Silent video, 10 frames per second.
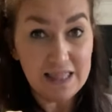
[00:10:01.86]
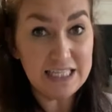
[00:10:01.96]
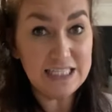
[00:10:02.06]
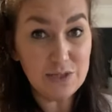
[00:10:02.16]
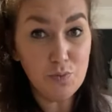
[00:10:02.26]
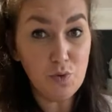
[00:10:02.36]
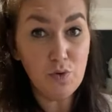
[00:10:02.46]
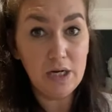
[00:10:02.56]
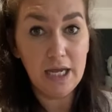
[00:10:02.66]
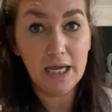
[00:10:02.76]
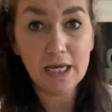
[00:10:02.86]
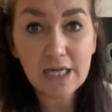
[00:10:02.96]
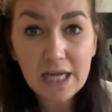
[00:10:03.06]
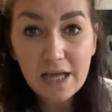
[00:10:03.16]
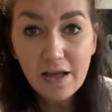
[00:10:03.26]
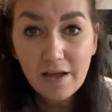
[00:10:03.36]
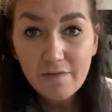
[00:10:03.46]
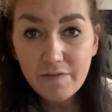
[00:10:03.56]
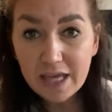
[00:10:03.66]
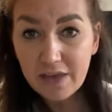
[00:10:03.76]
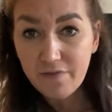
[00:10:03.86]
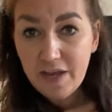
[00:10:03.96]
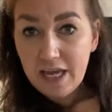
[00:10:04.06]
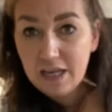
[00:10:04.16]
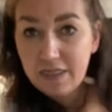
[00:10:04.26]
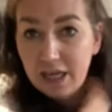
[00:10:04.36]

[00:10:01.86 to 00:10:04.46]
this is a warning. Vicky Flynn,